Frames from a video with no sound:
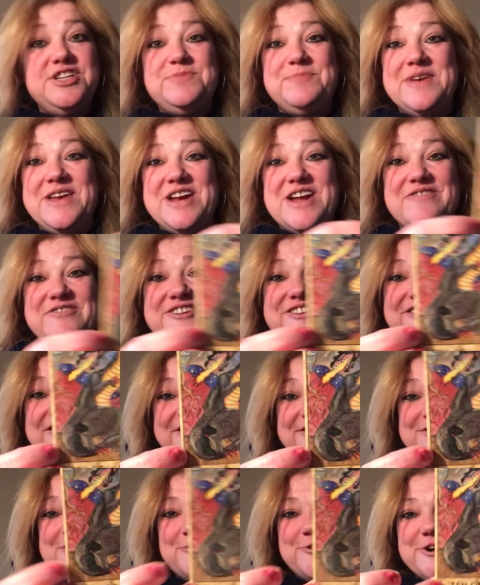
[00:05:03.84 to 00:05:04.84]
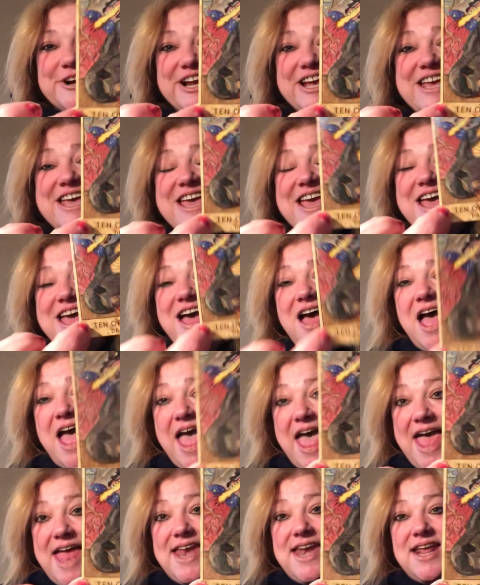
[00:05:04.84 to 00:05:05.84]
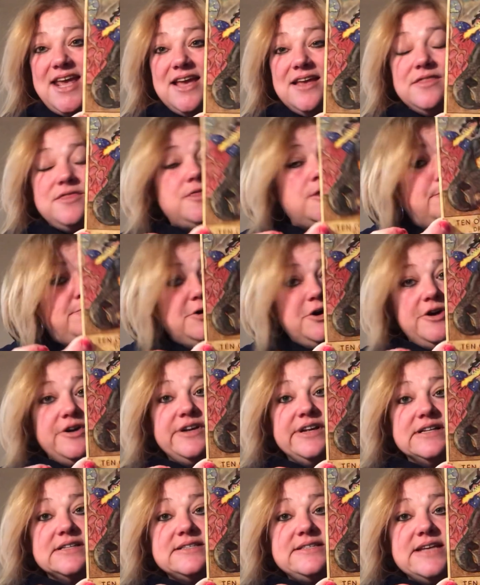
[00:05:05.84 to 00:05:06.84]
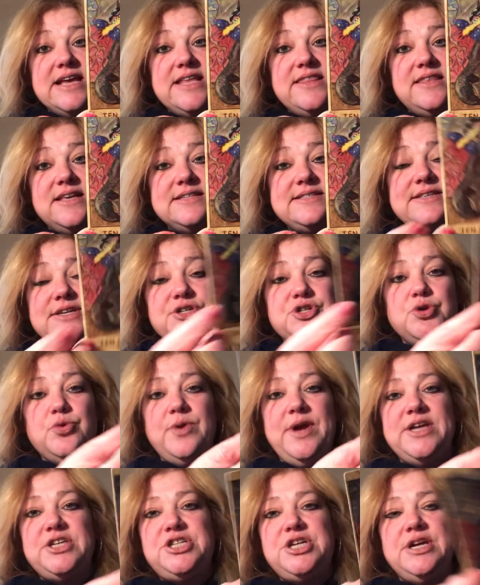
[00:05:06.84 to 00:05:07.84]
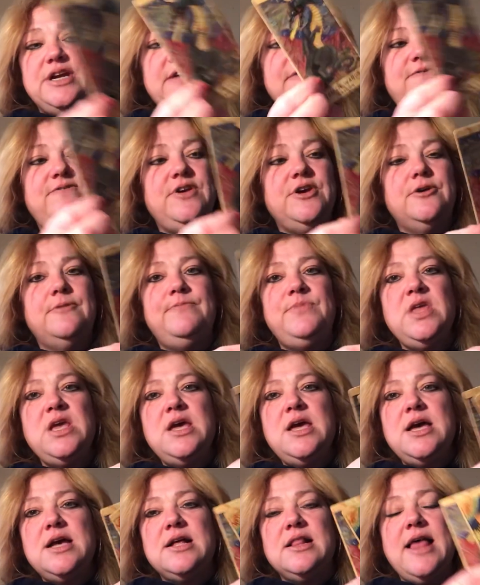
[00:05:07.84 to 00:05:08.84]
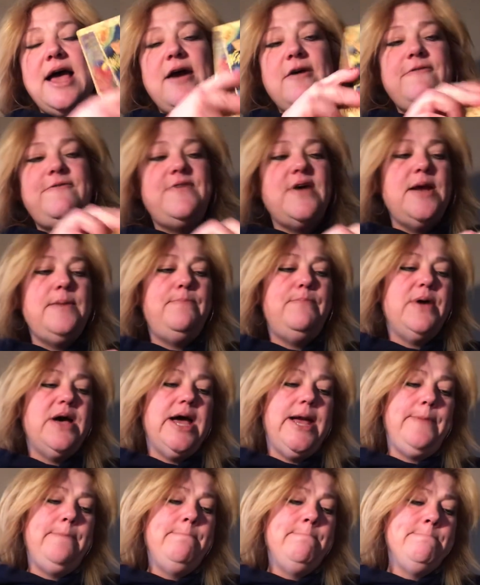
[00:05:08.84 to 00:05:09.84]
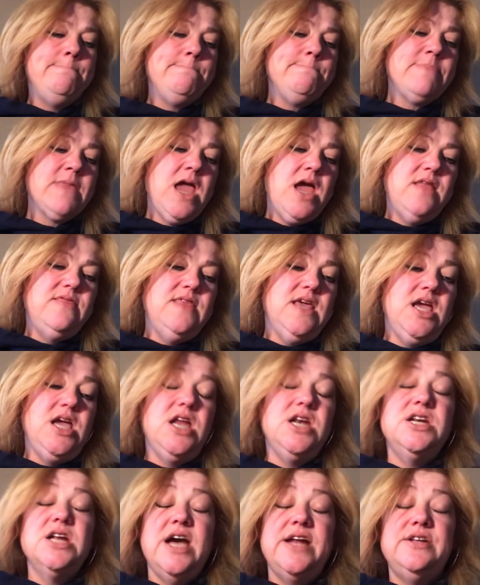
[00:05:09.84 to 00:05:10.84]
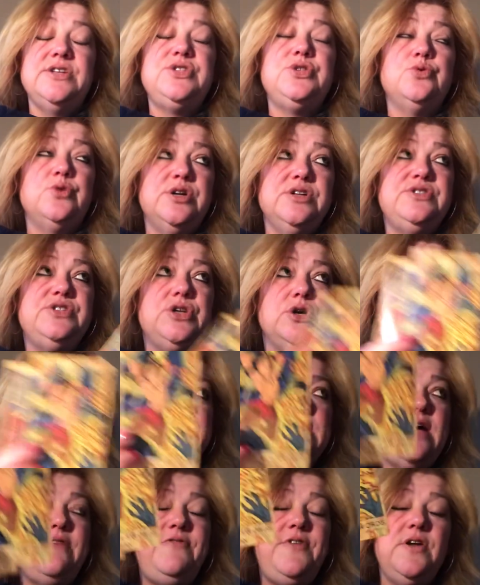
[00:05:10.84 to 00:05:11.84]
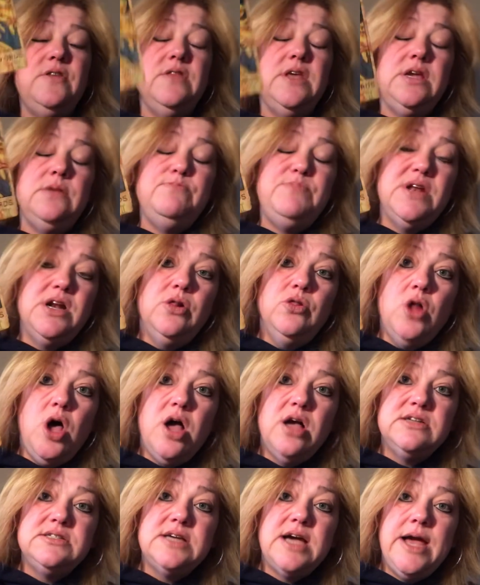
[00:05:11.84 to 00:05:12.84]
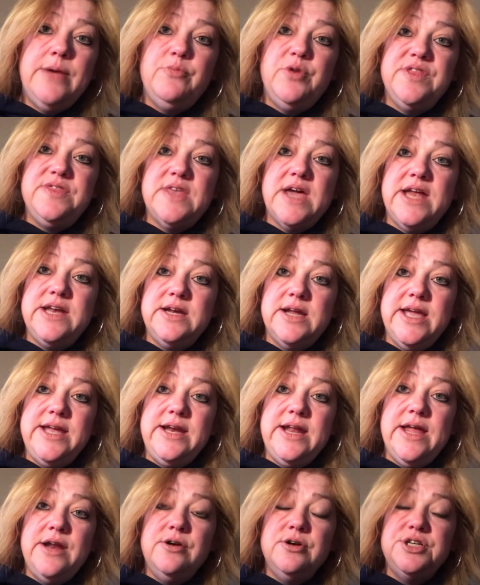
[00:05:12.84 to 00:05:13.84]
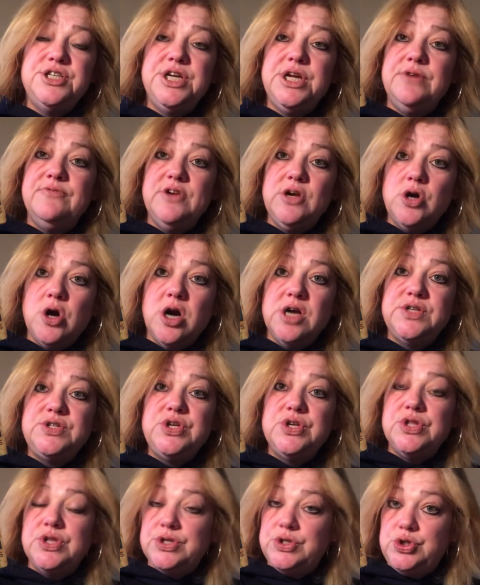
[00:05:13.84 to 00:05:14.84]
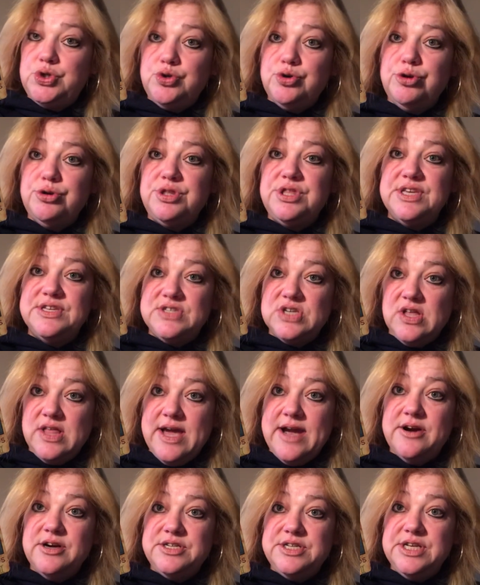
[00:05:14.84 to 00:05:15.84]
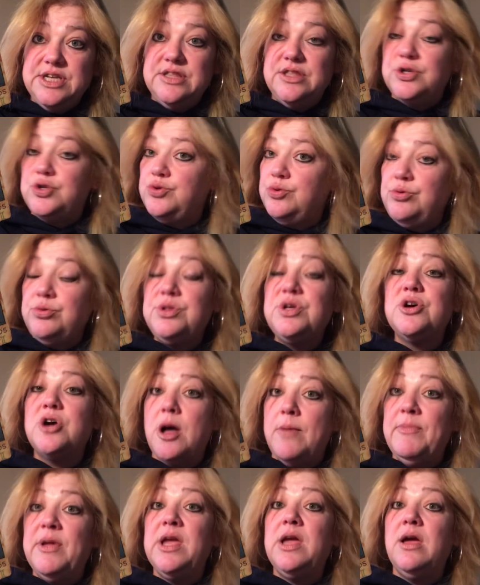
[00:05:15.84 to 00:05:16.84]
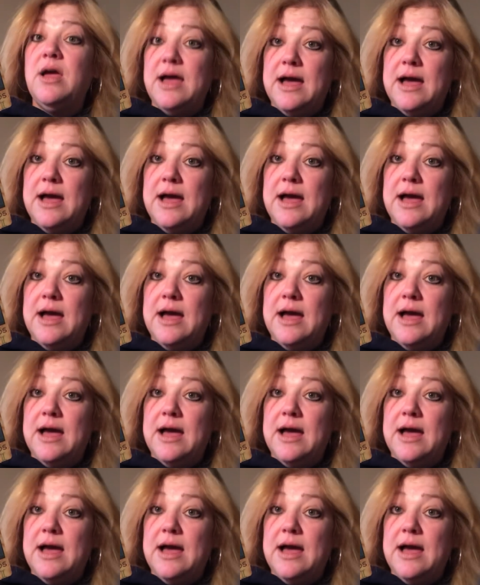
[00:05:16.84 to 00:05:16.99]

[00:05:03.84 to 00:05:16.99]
explain everything, don't worry. Ending the burdens in this situation, I feel. Clarified by the Knight of Swords. So definitely been a long time with that Knight energy in regards to this truth, this clarity, the truth coming